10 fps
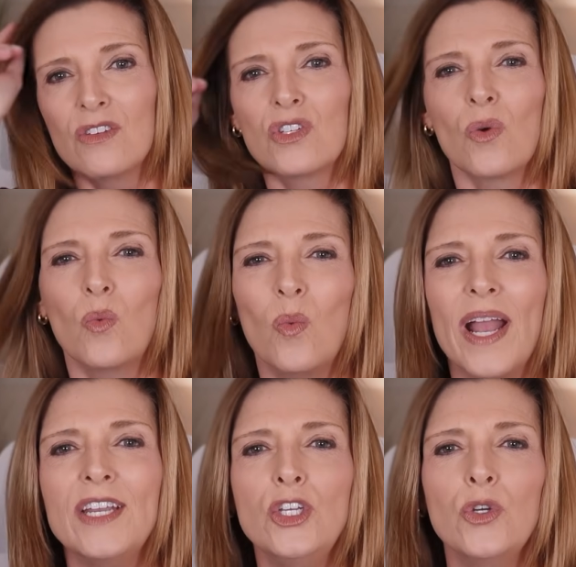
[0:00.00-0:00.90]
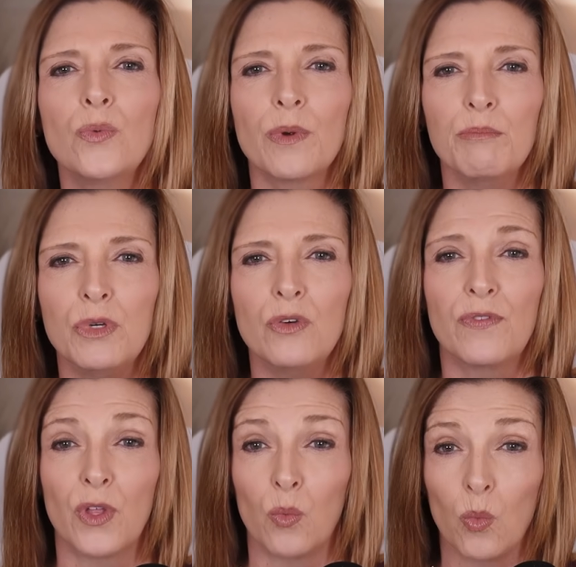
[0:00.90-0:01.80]
So when you
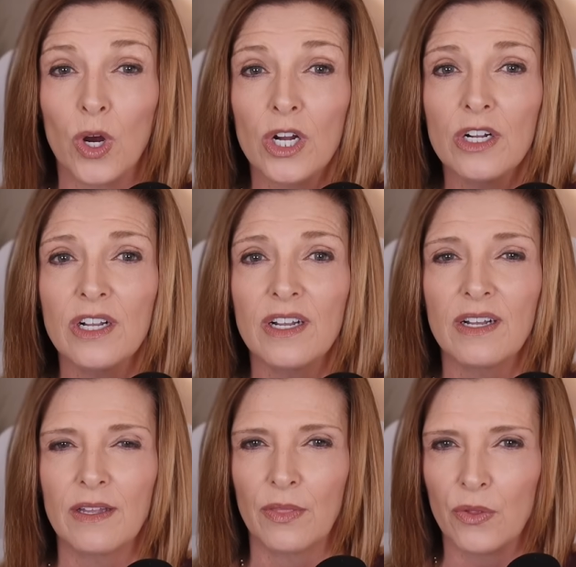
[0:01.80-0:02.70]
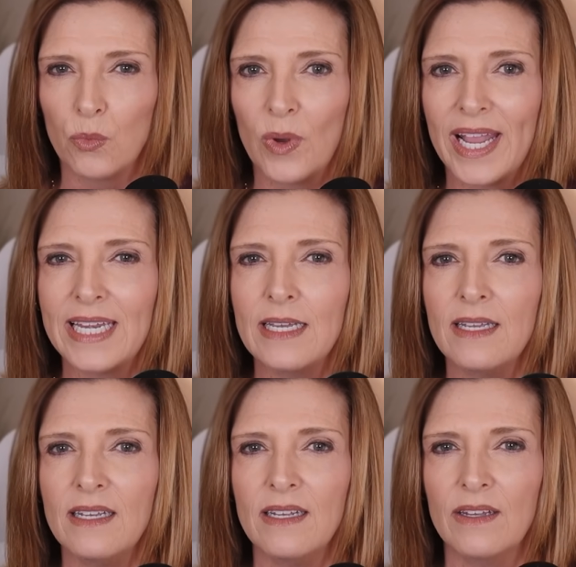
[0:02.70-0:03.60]
remove the work, the
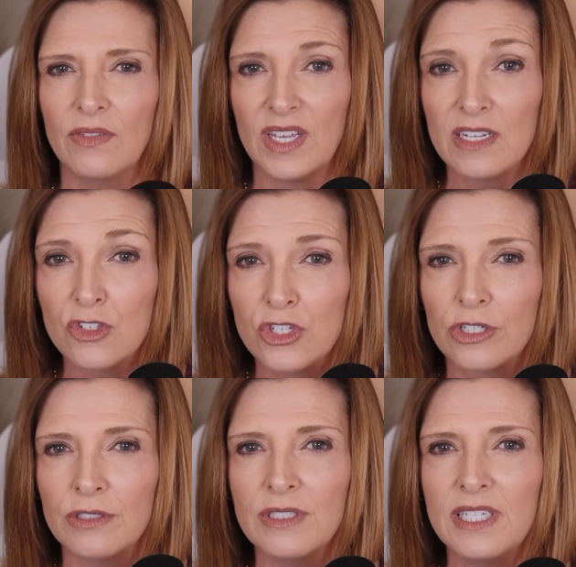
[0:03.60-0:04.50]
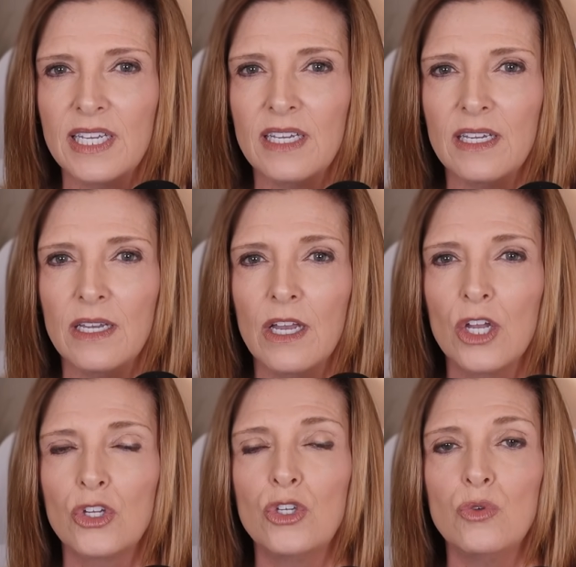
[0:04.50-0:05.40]
waiting, the uncertainty,
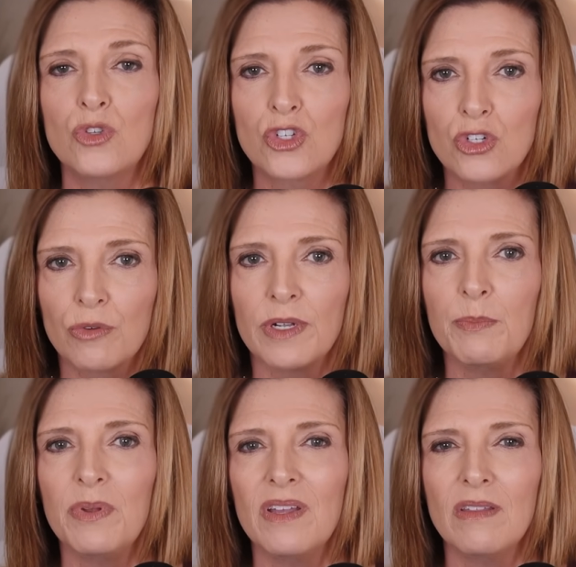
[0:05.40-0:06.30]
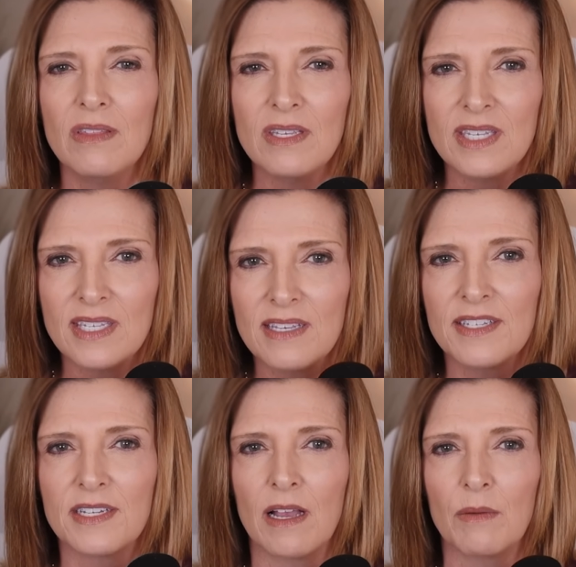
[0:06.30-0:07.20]
you strip the
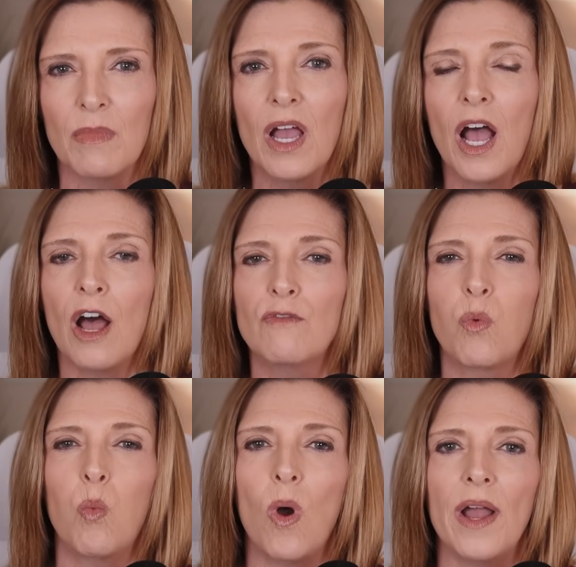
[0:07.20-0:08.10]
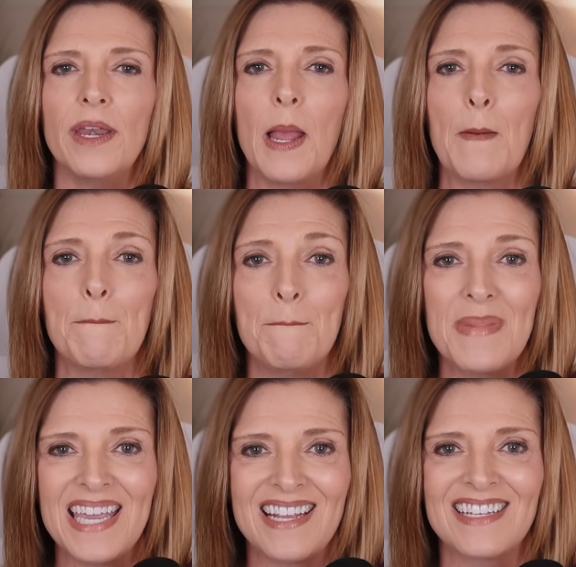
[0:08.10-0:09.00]
system of what
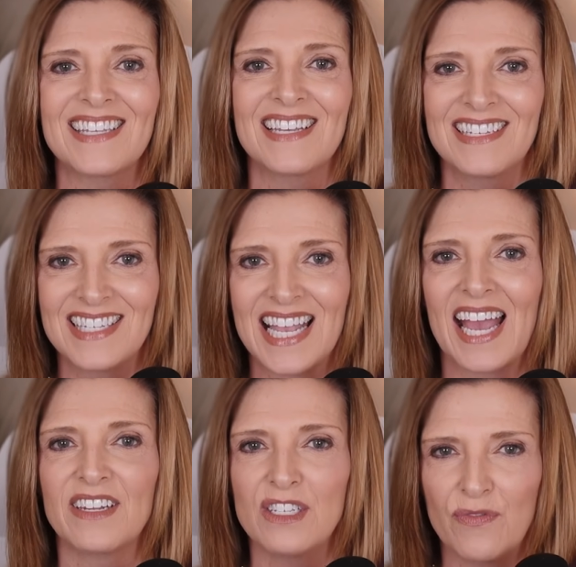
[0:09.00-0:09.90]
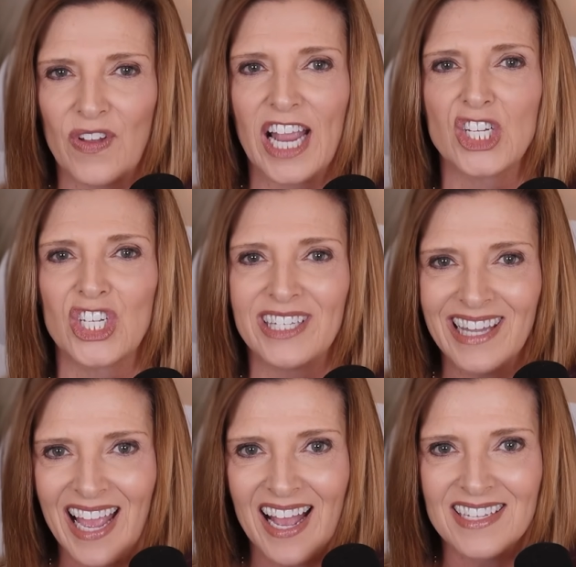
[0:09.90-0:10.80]
makes satisfaction
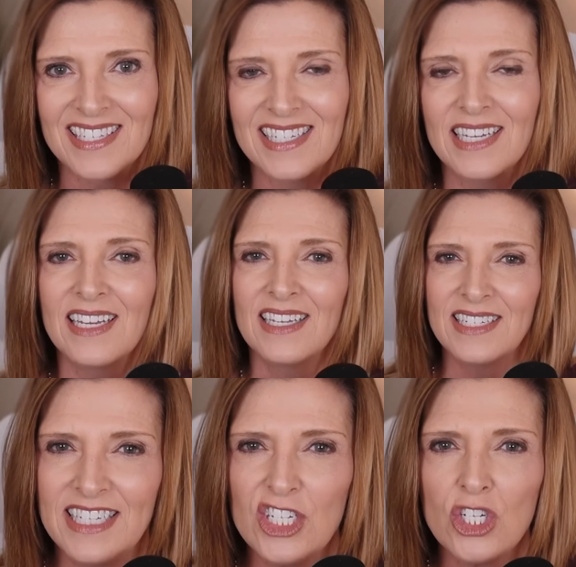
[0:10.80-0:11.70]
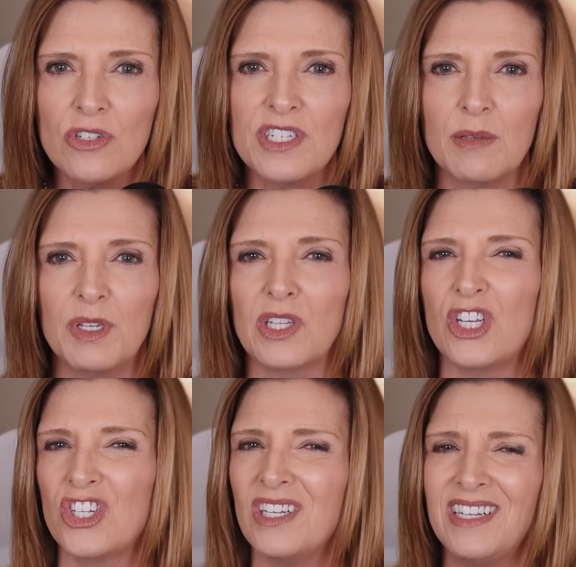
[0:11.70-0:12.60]
last. Digital
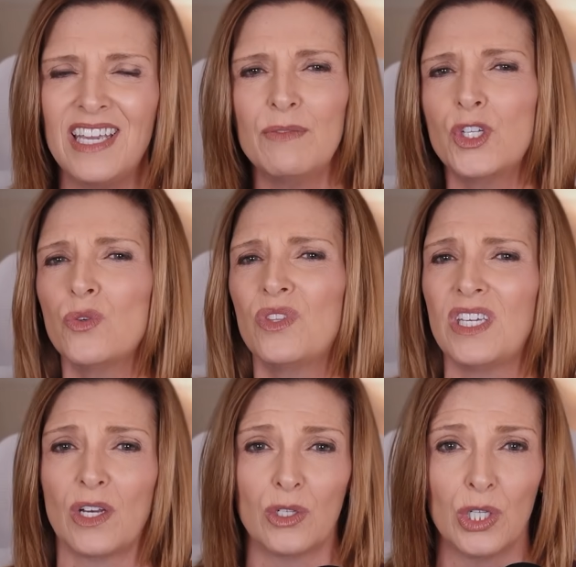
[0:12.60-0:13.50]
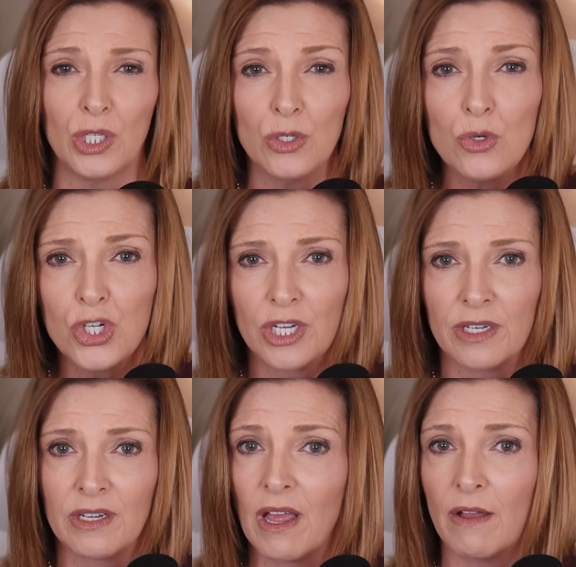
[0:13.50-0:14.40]
stimulation gives you the
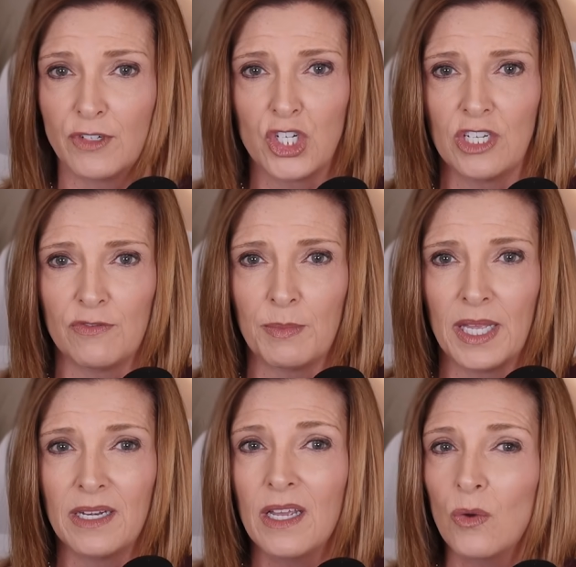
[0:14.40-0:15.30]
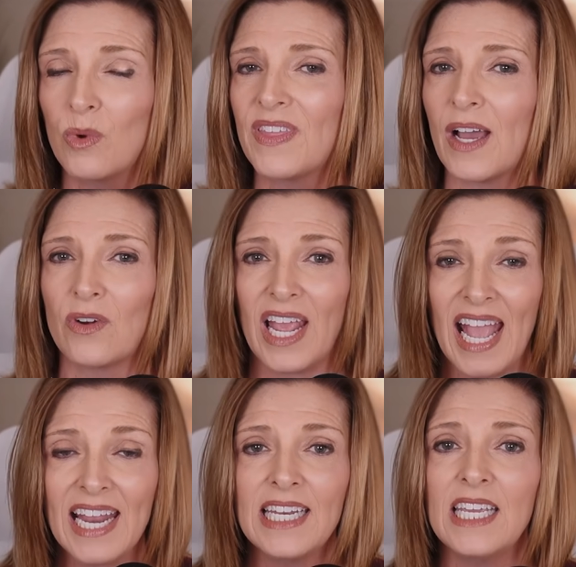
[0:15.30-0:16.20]
illusion of achievement, without
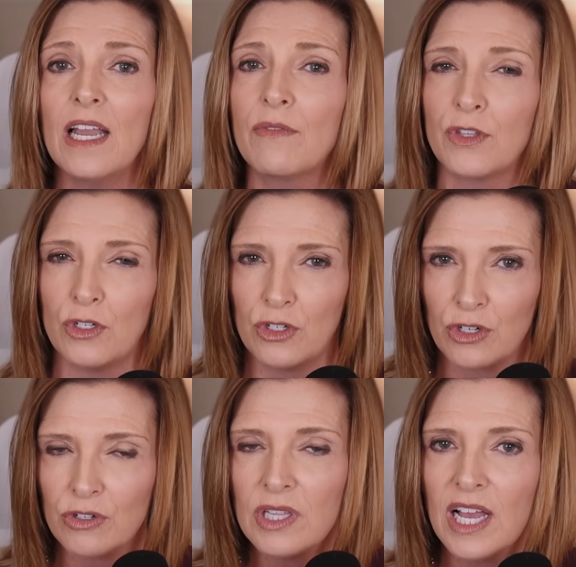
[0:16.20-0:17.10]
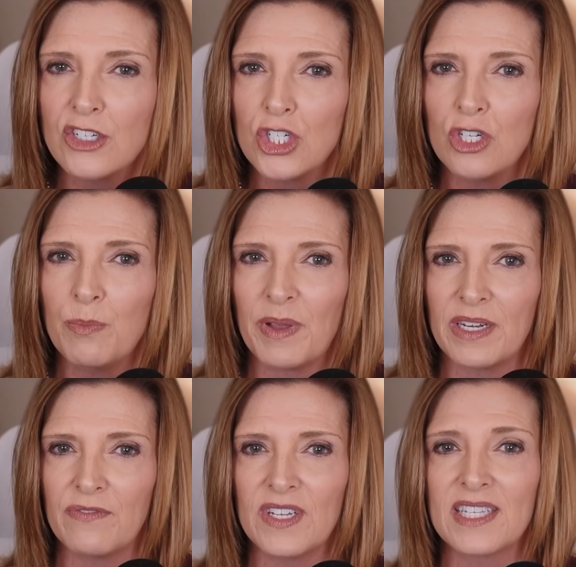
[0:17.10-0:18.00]
any of the neurological
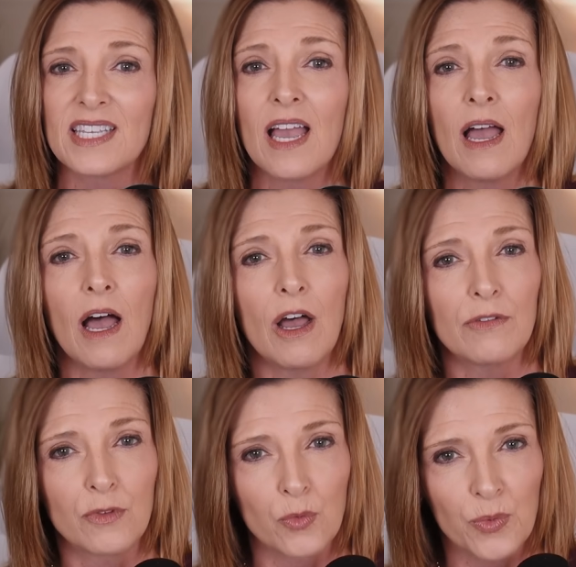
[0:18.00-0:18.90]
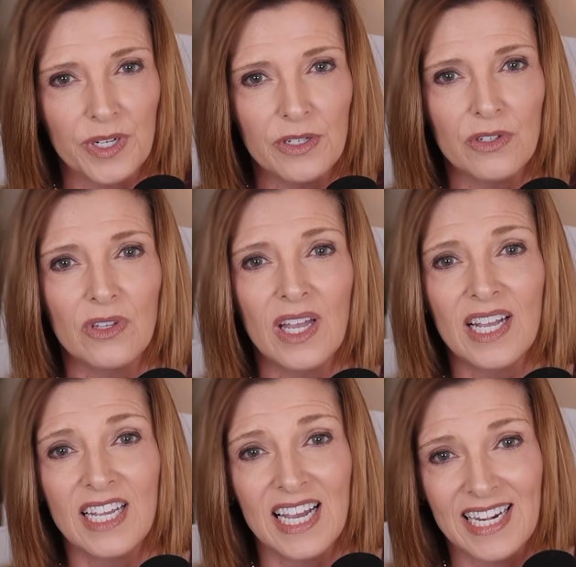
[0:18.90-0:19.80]
benefits of real
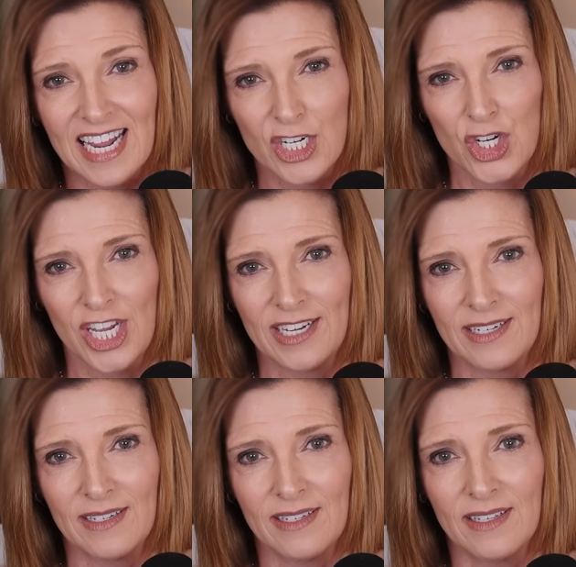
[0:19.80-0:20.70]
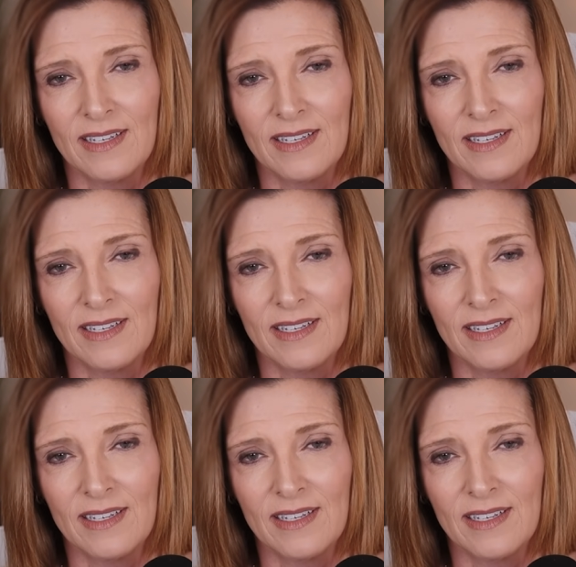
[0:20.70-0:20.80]
connection.